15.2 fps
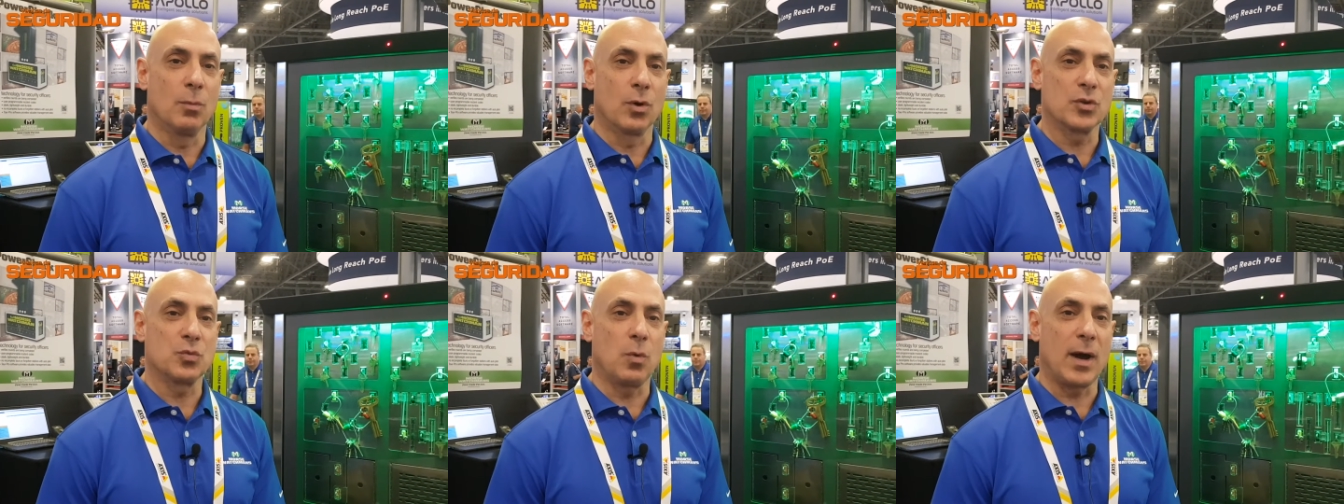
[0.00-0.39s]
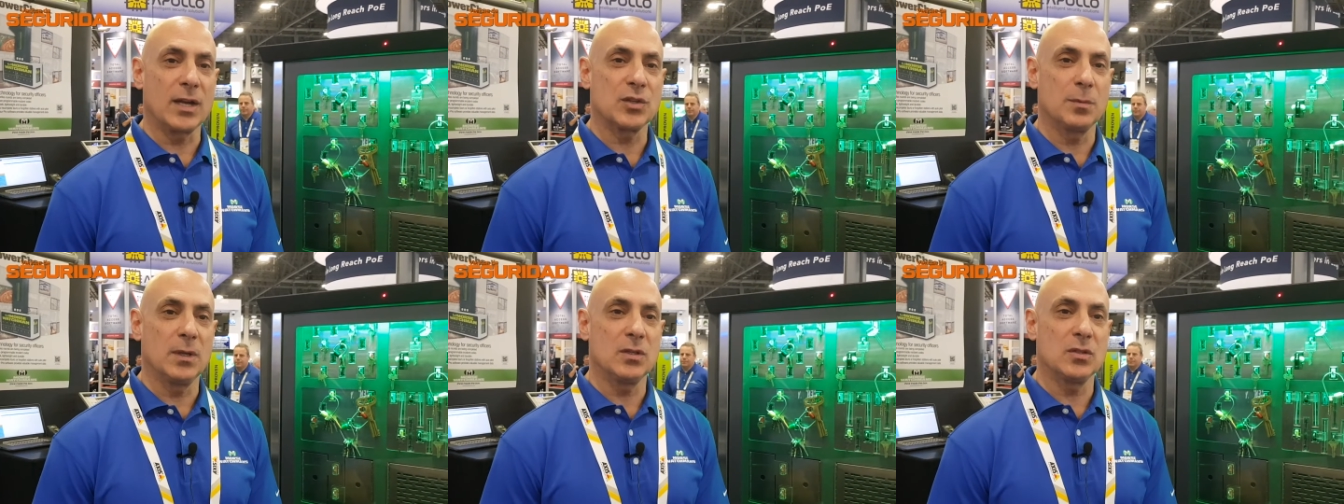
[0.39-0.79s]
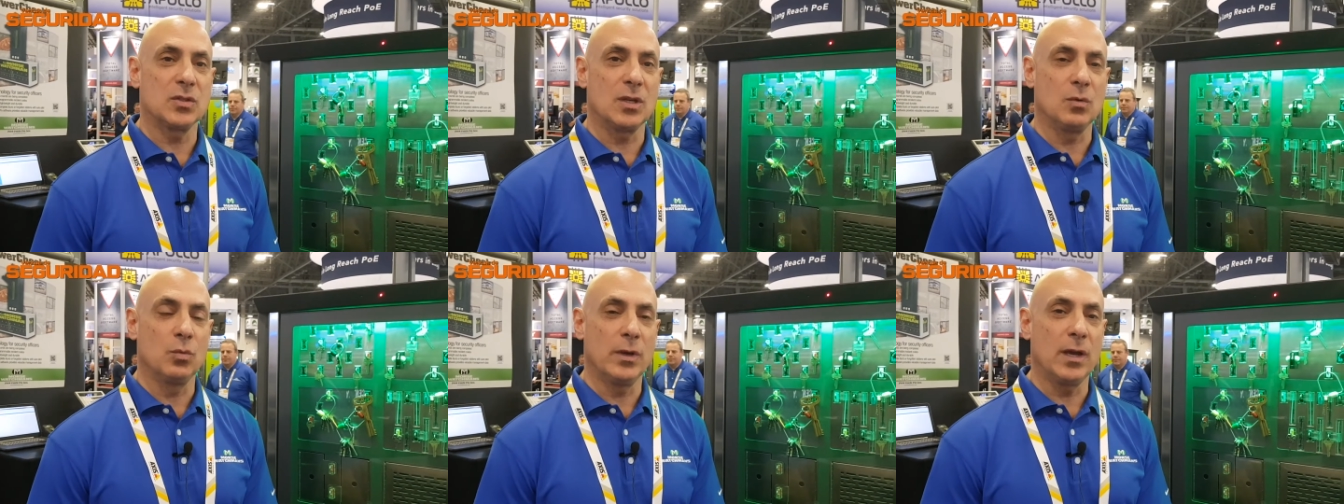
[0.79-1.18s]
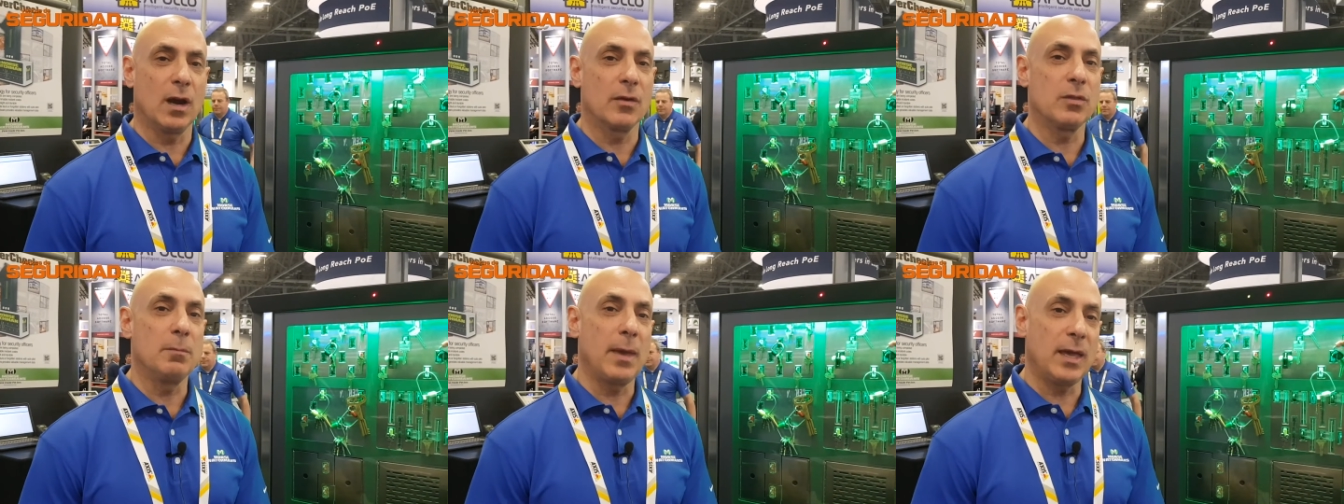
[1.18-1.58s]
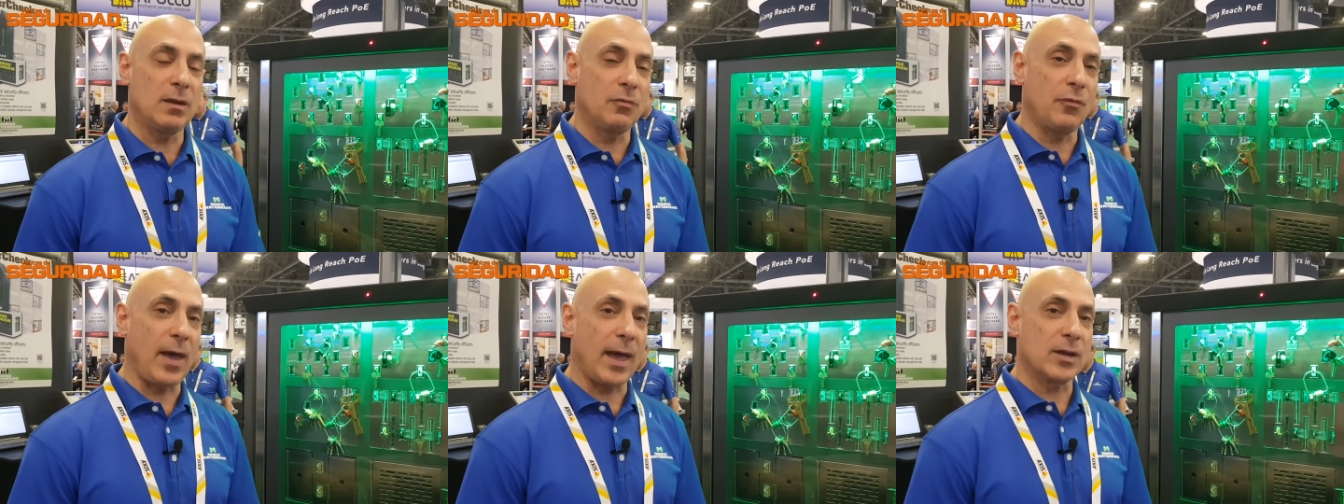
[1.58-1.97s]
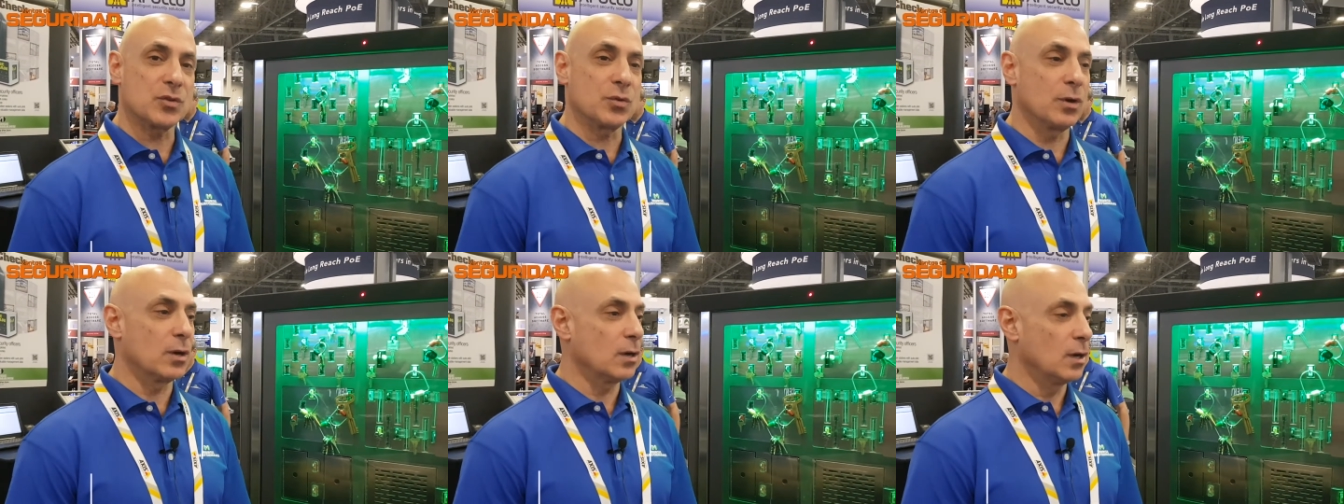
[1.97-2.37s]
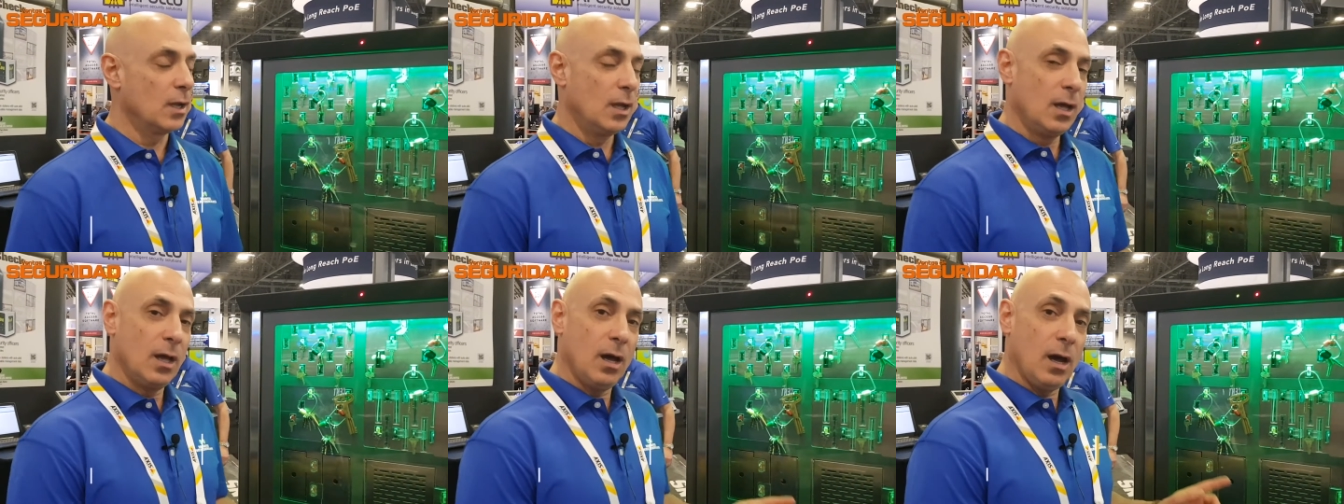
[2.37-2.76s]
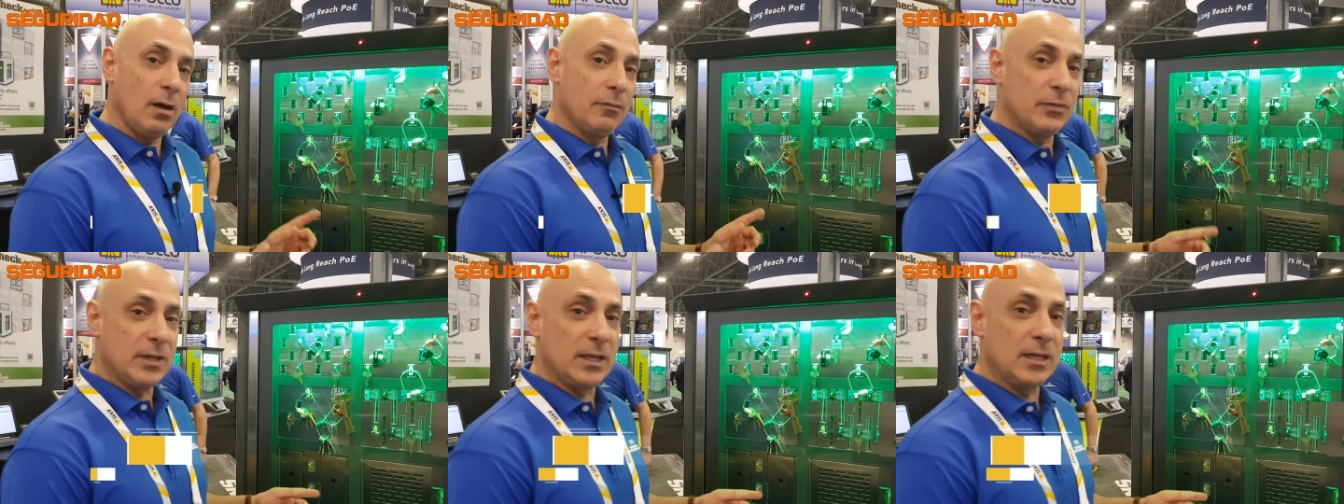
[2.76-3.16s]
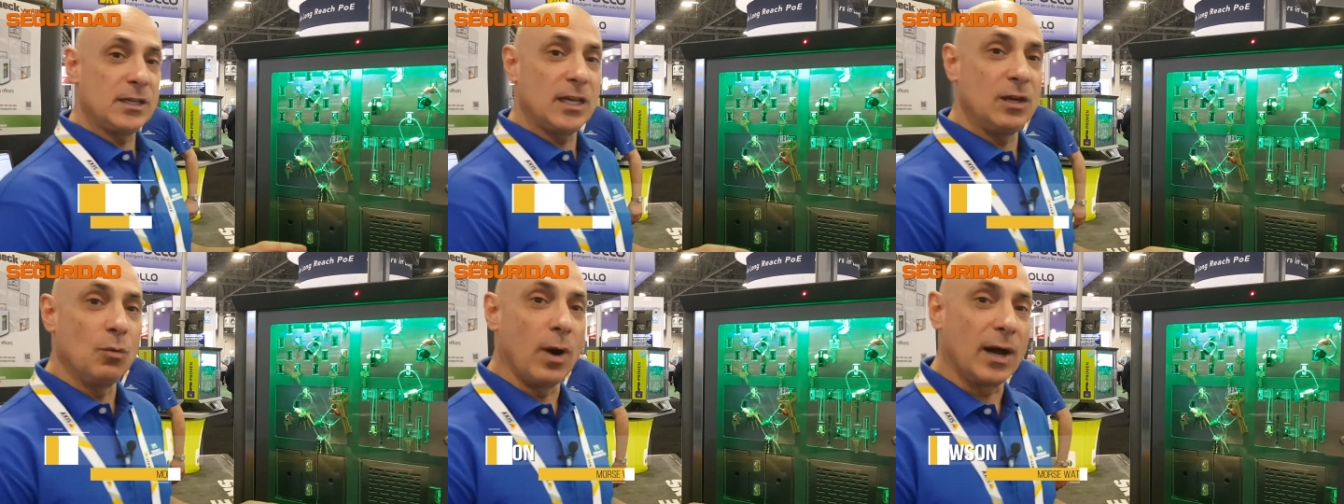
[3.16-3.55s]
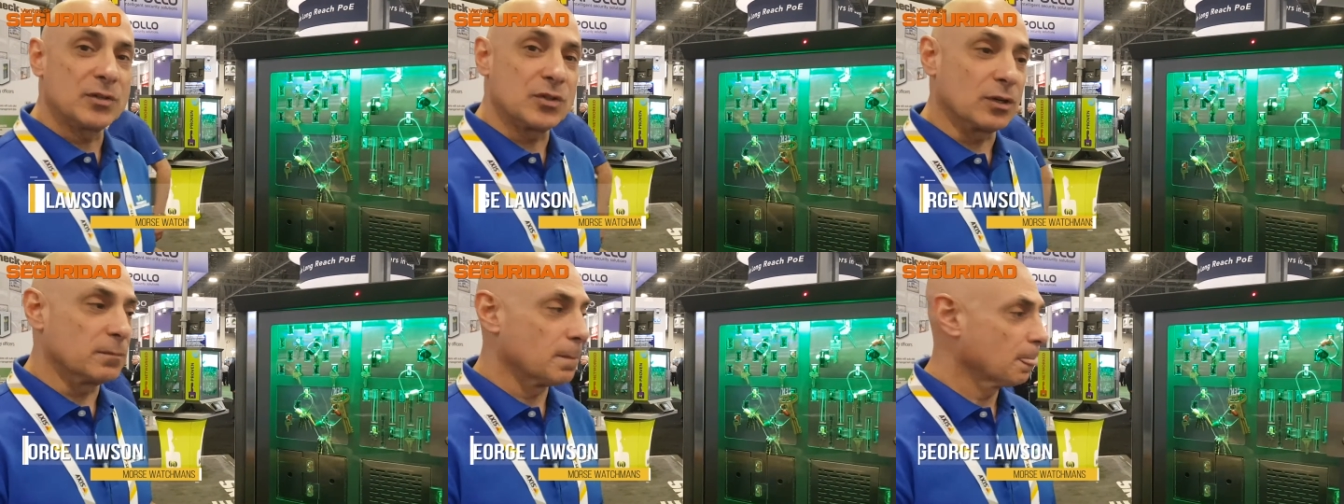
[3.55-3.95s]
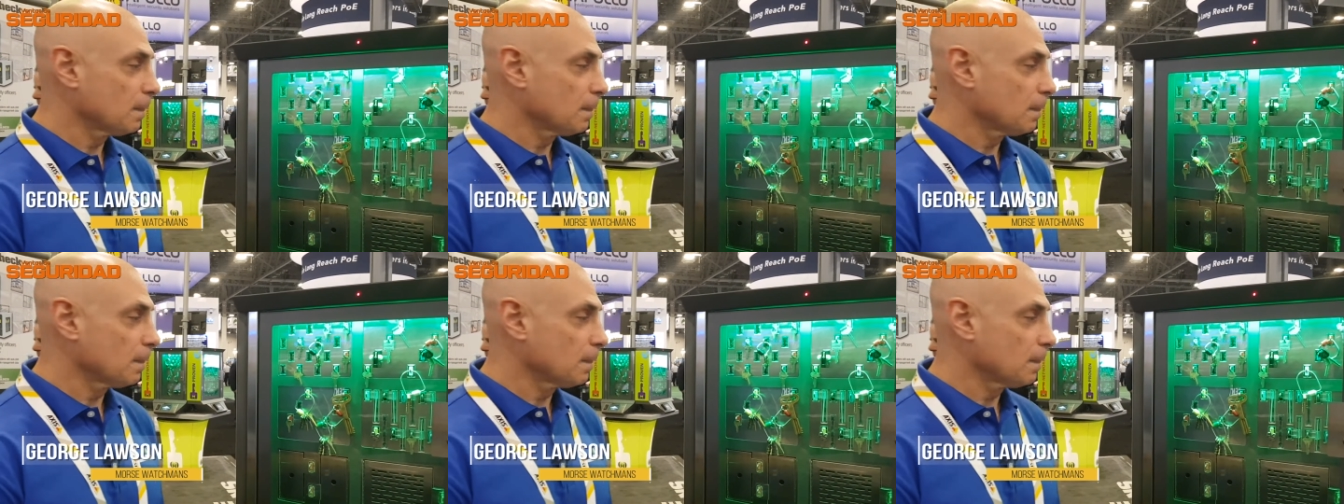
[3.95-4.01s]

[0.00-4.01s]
Morse Watchmans and we are the manufacturer of the Key Watcher.